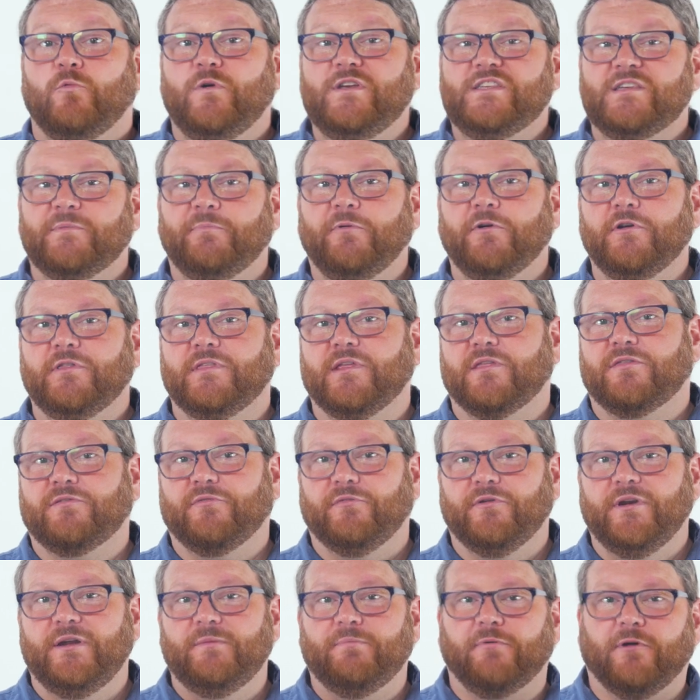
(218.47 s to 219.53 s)
We support the
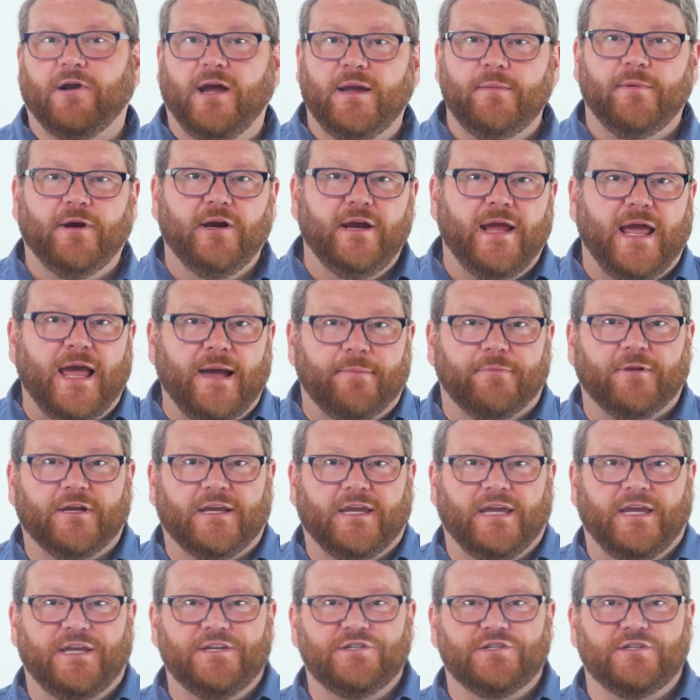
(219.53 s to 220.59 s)
three primary
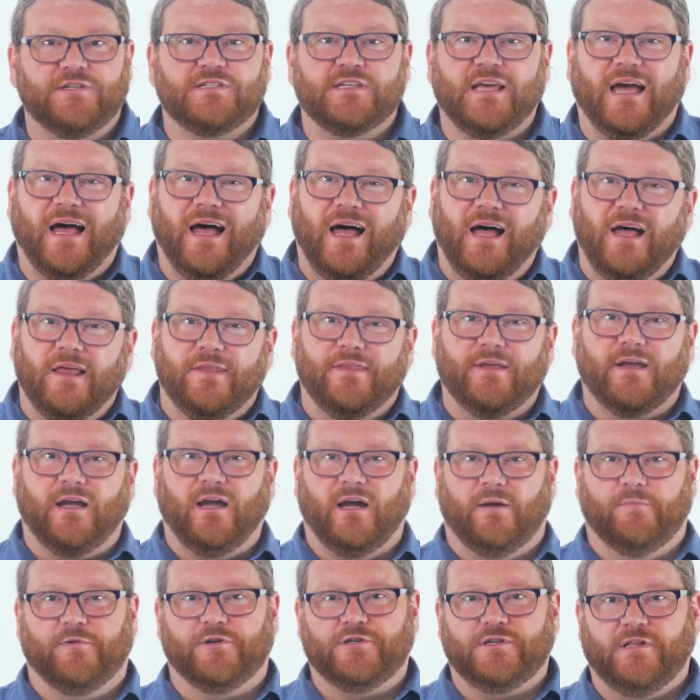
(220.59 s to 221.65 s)
applications on the
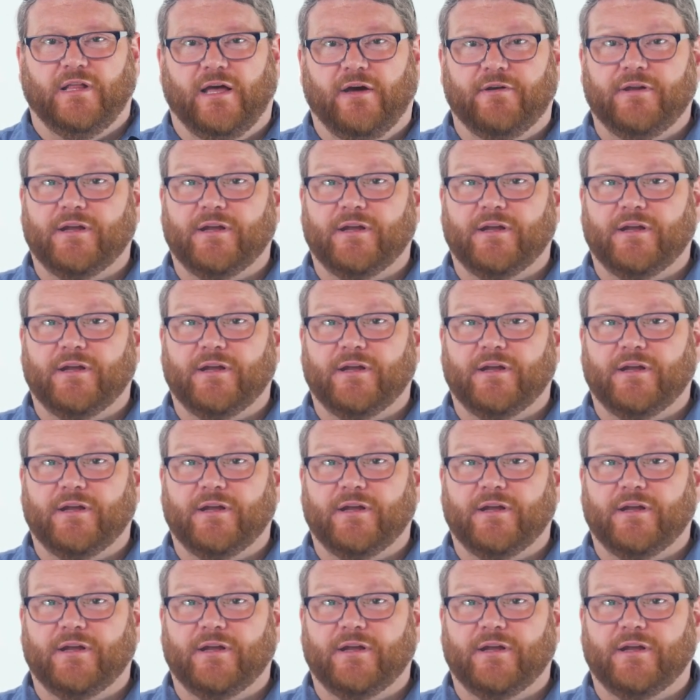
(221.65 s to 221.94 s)
Commerce Cloud,